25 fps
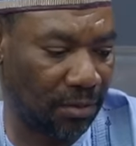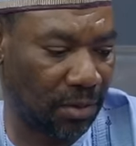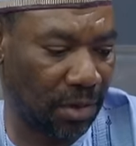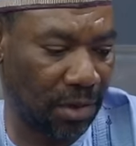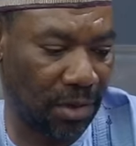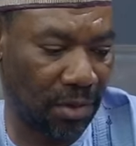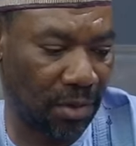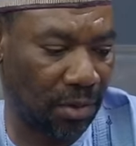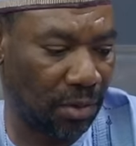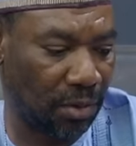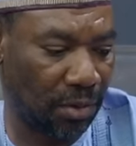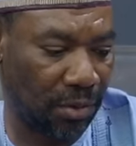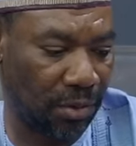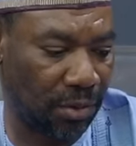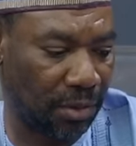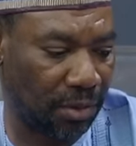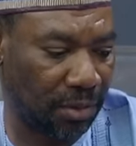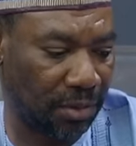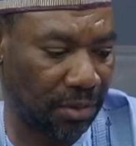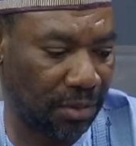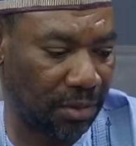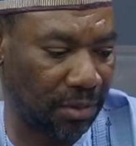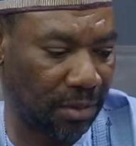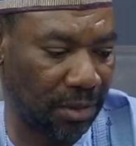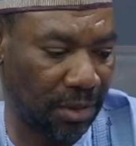know one
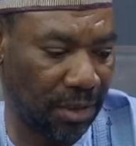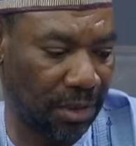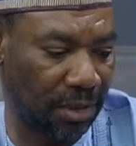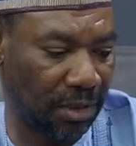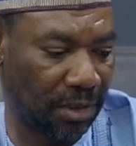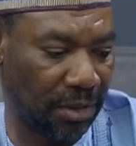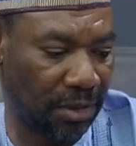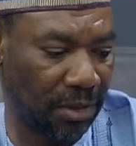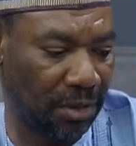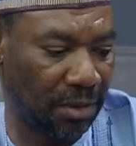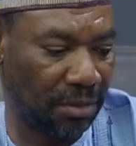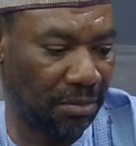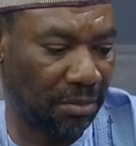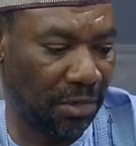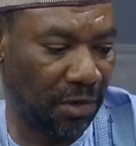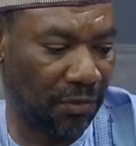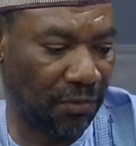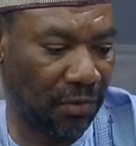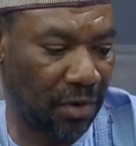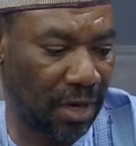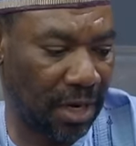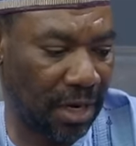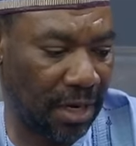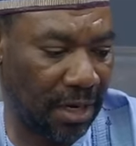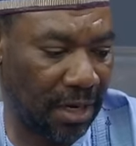old
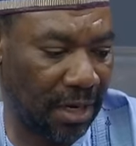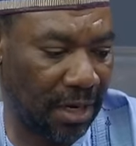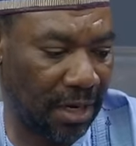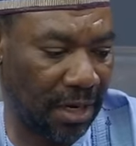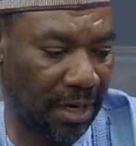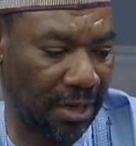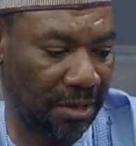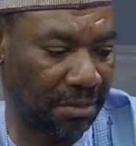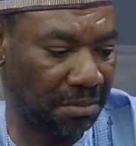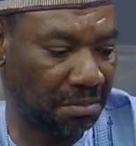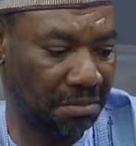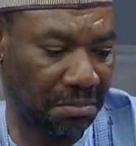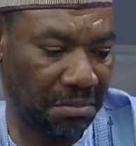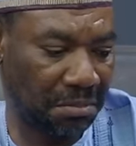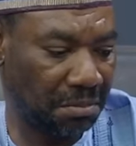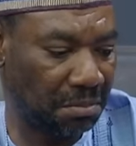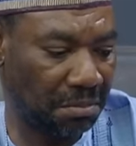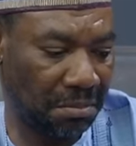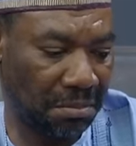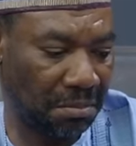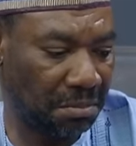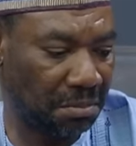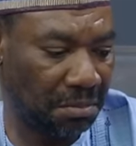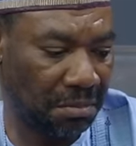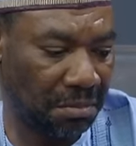before I die.
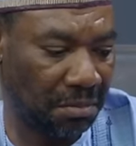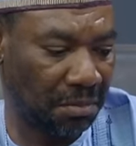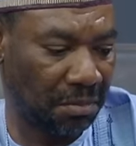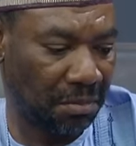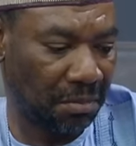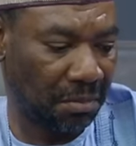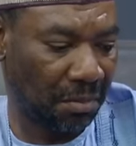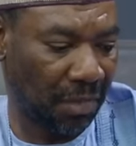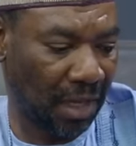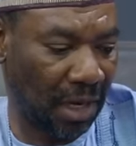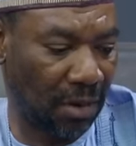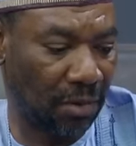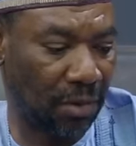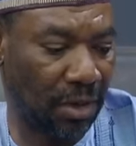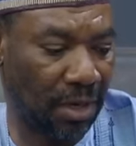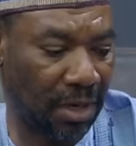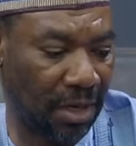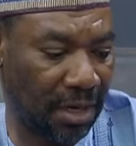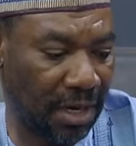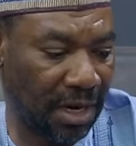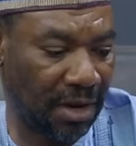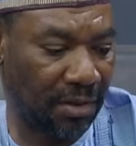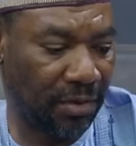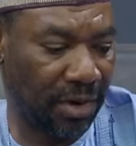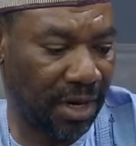I
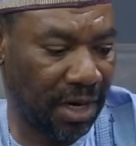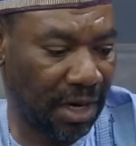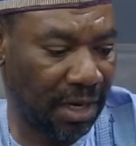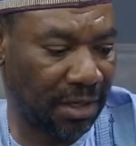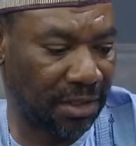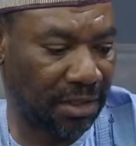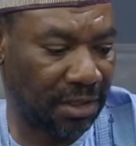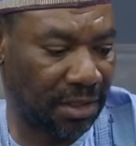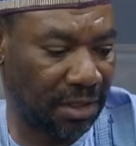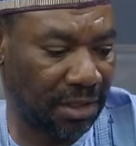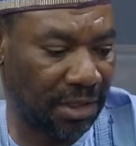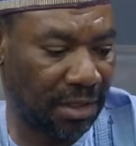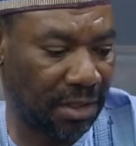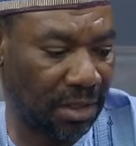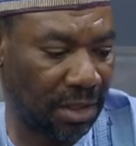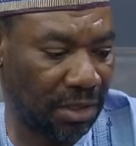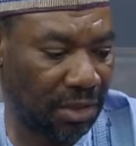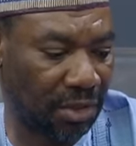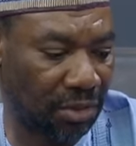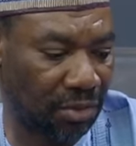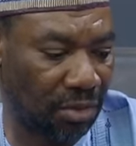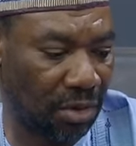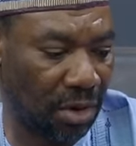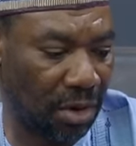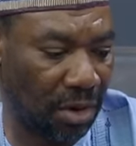won't die when I still
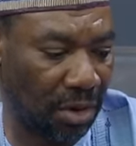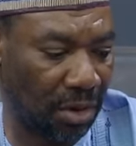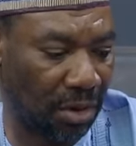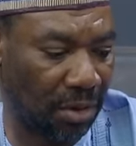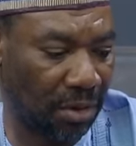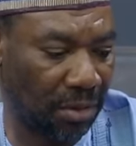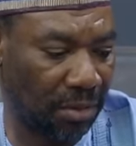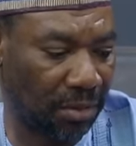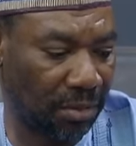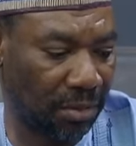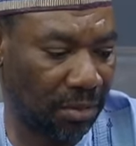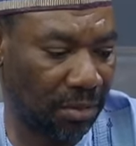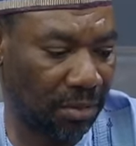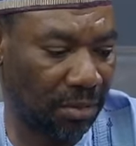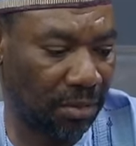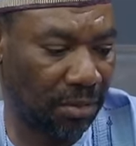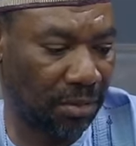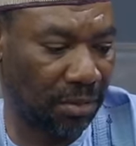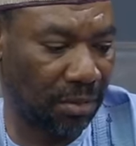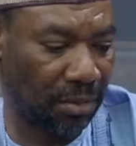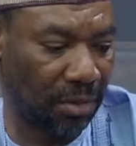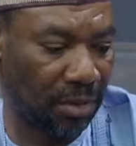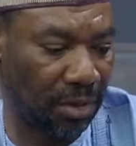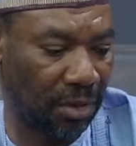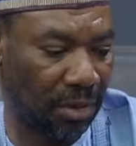be strong.
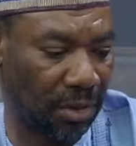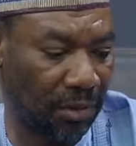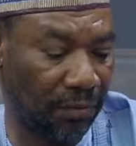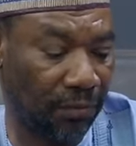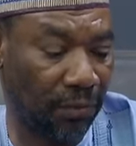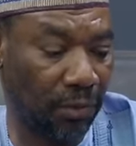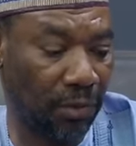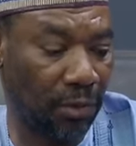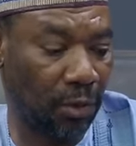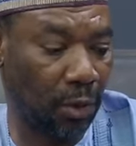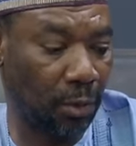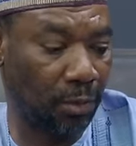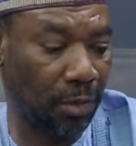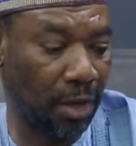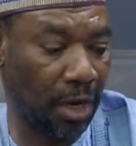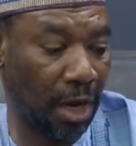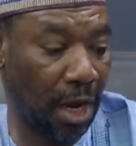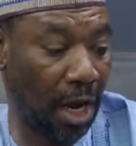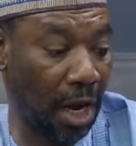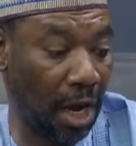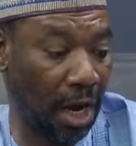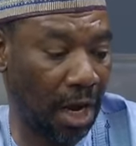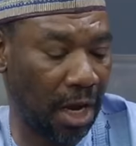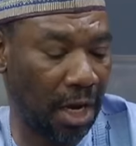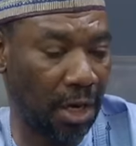If you do
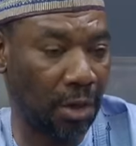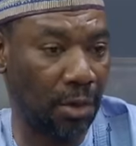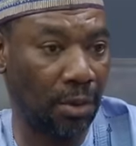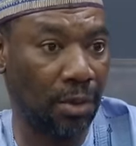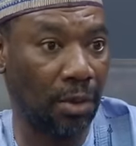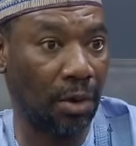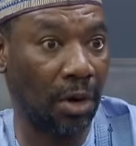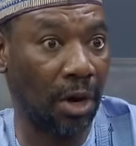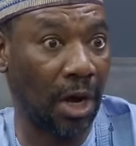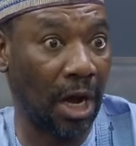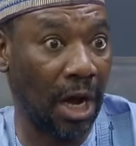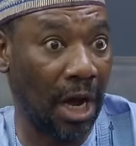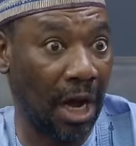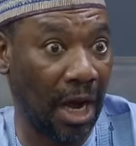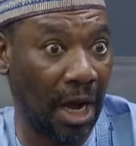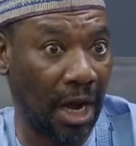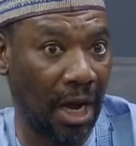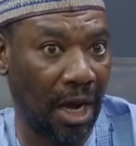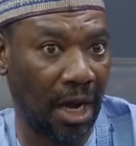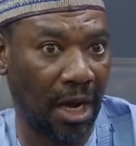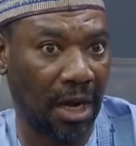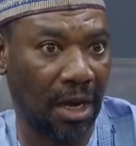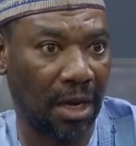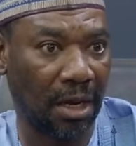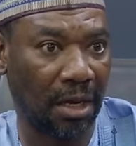me, ha, I do you,
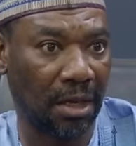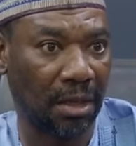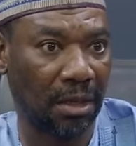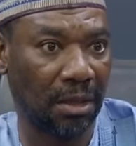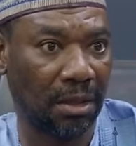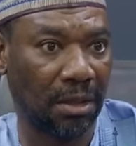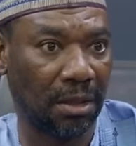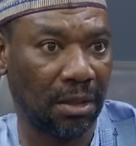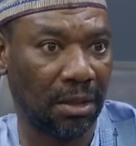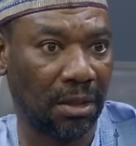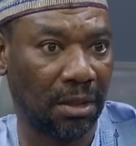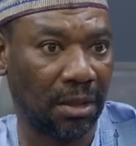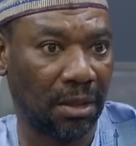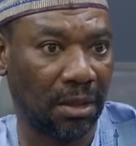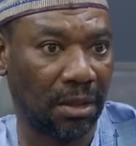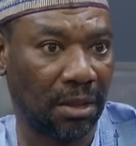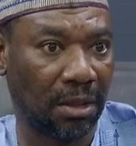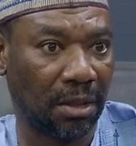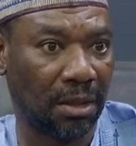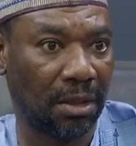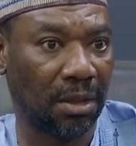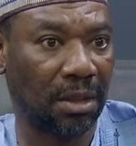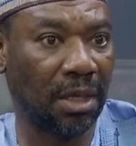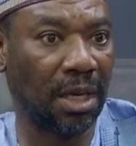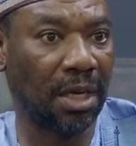ha.
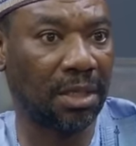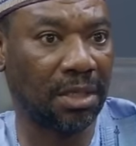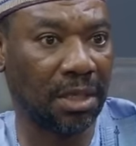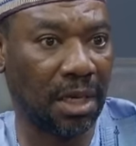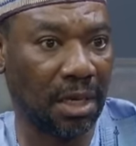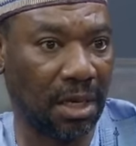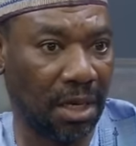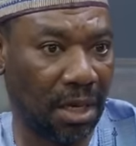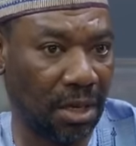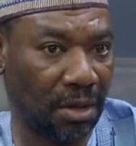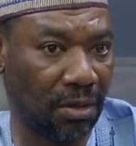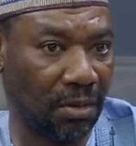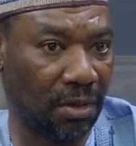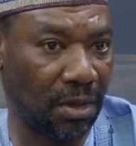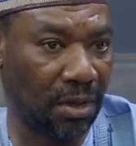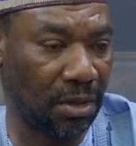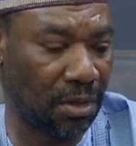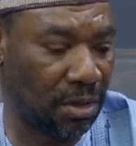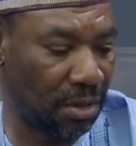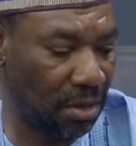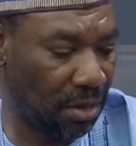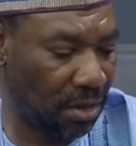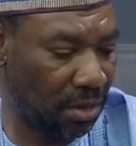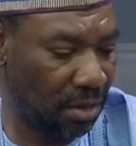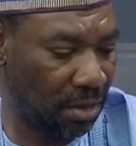Yes, I know you
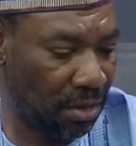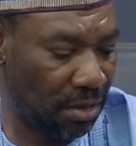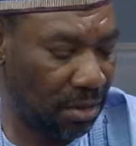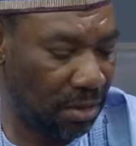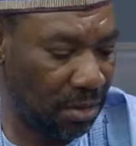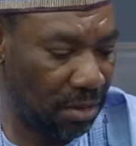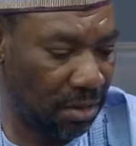want to.